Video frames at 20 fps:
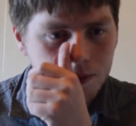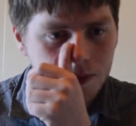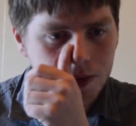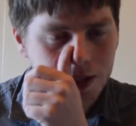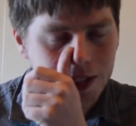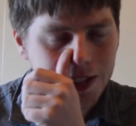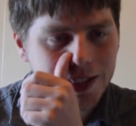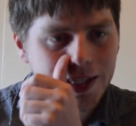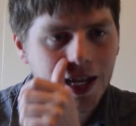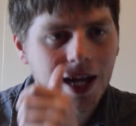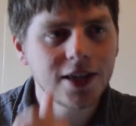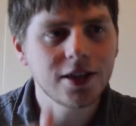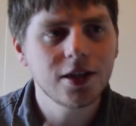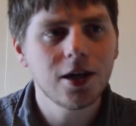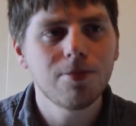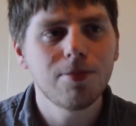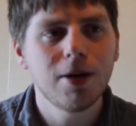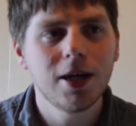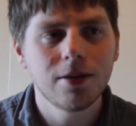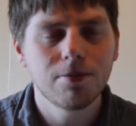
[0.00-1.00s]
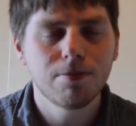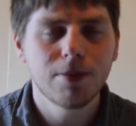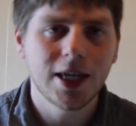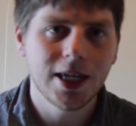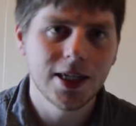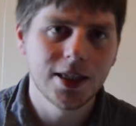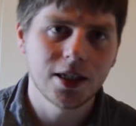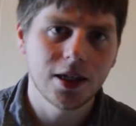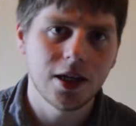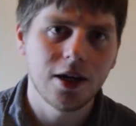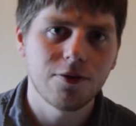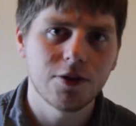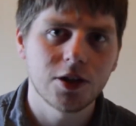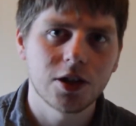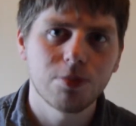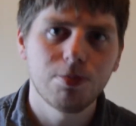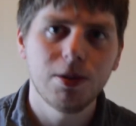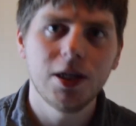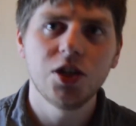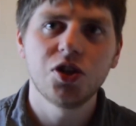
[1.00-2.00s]
He stands up and begins another
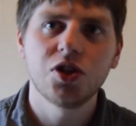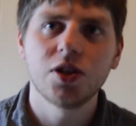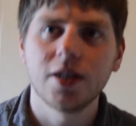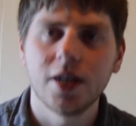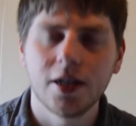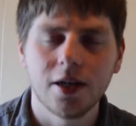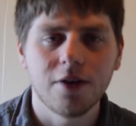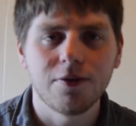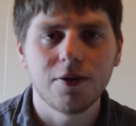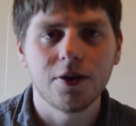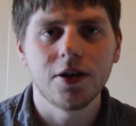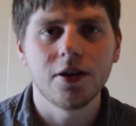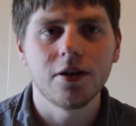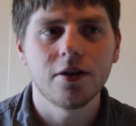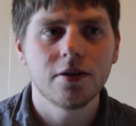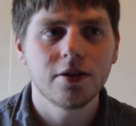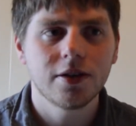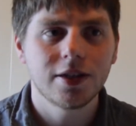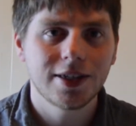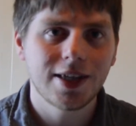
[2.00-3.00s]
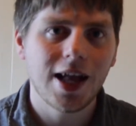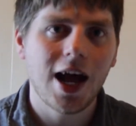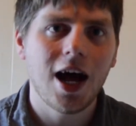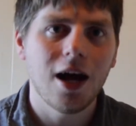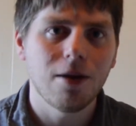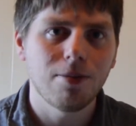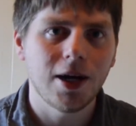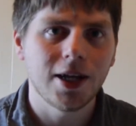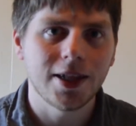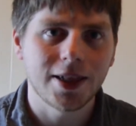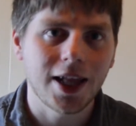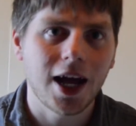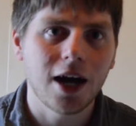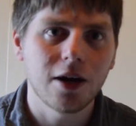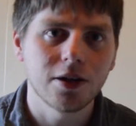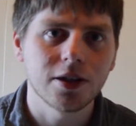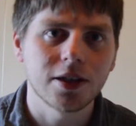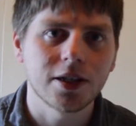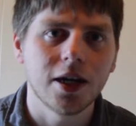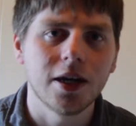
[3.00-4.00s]
speech and another stab at
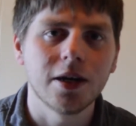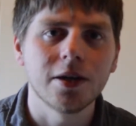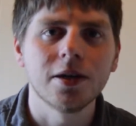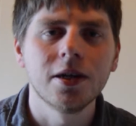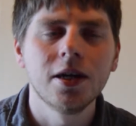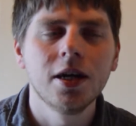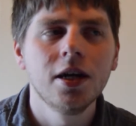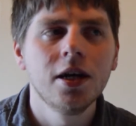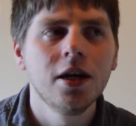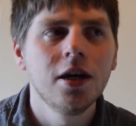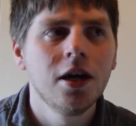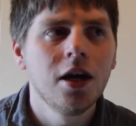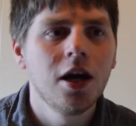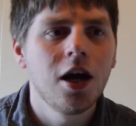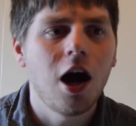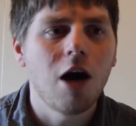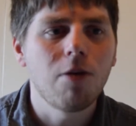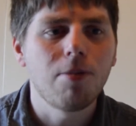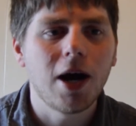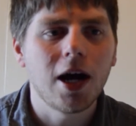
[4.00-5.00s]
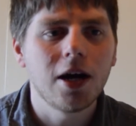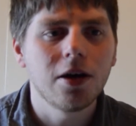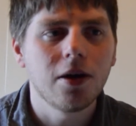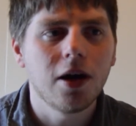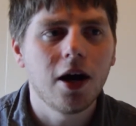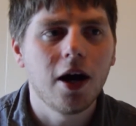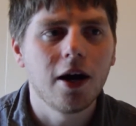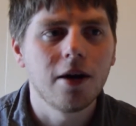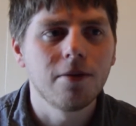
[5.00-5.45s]
Naruto about